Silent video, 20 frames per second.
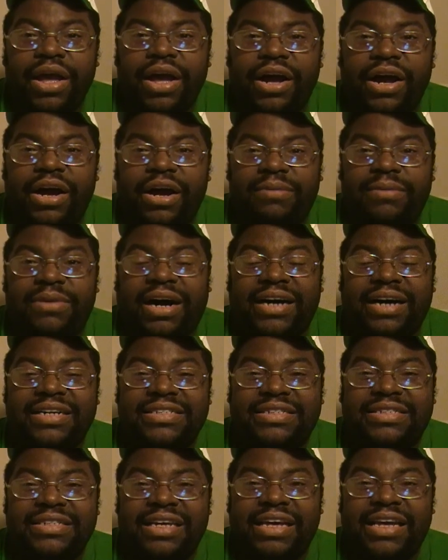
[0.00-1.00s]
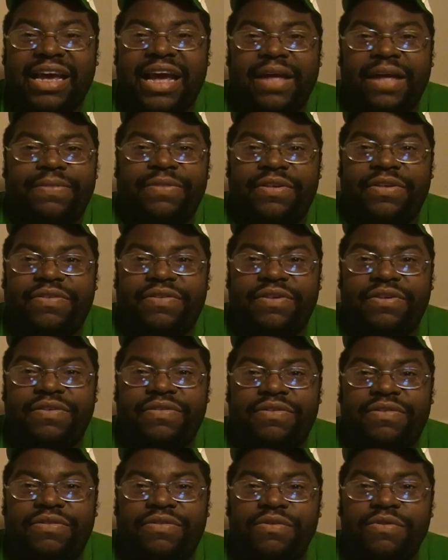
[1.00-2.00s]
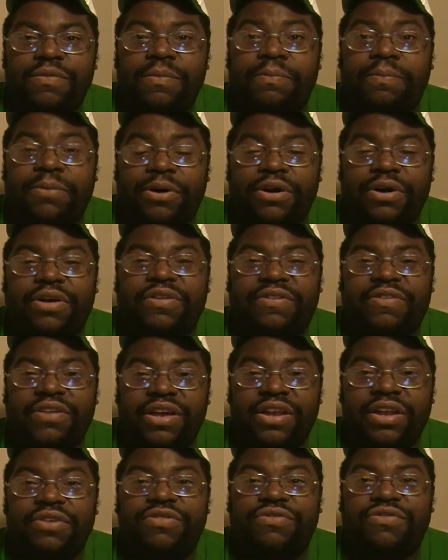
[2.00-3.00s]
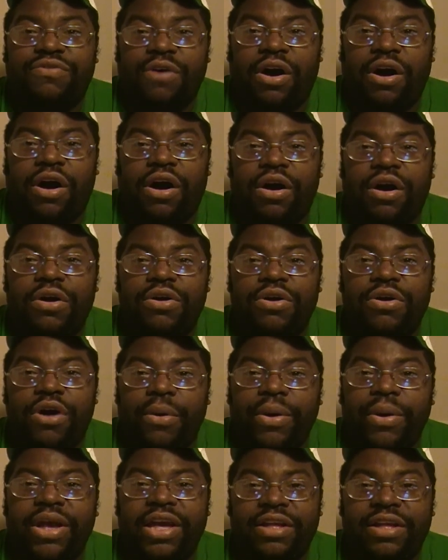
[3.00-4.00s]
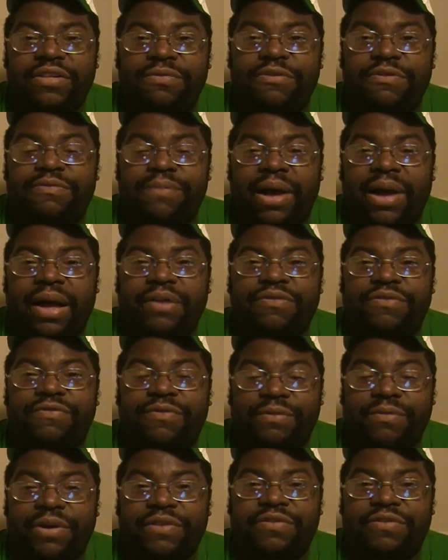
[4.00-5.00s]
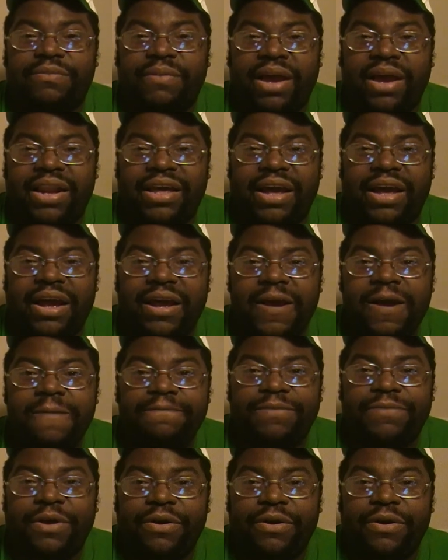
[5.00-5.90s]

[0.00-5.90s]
Honestly, again, this is to book Cena strong going into his match for WrestleMania.